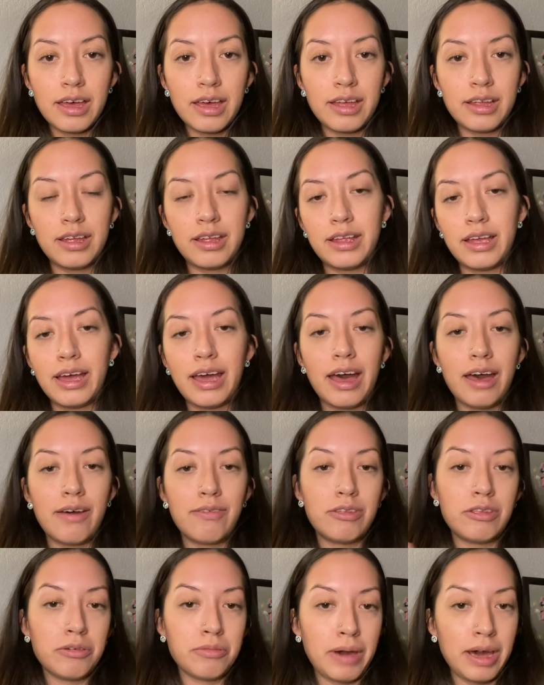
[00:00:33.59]
and then they
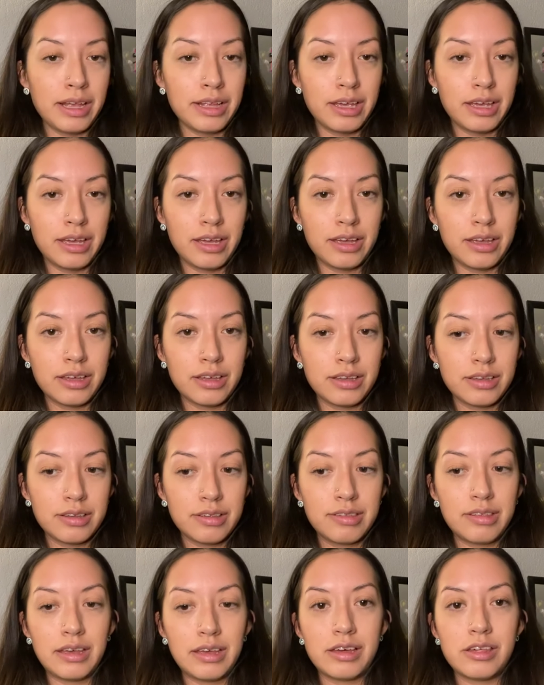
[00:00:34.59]
have the writing
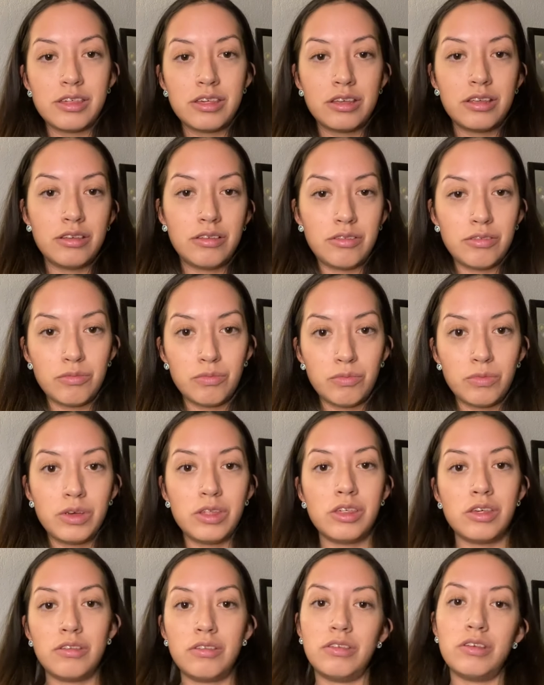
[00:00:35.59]
section,
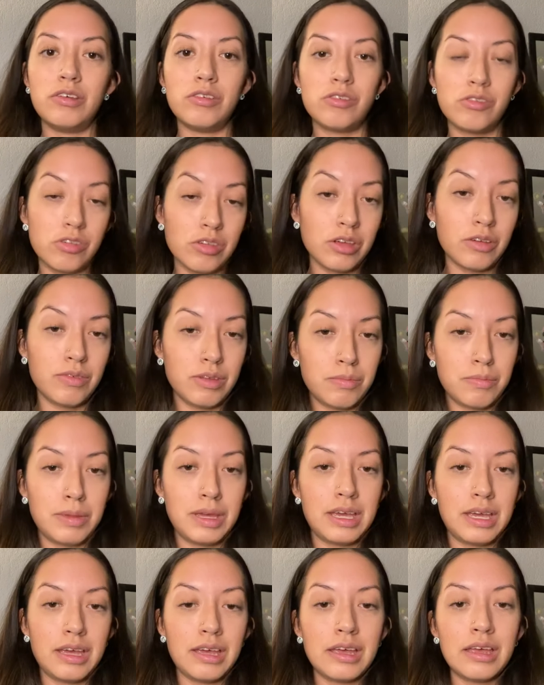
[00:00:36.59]
which is usually with
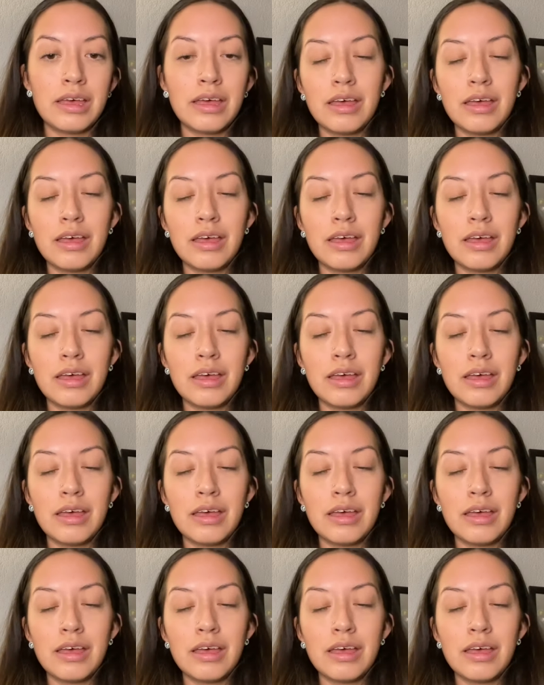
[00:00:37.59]
me.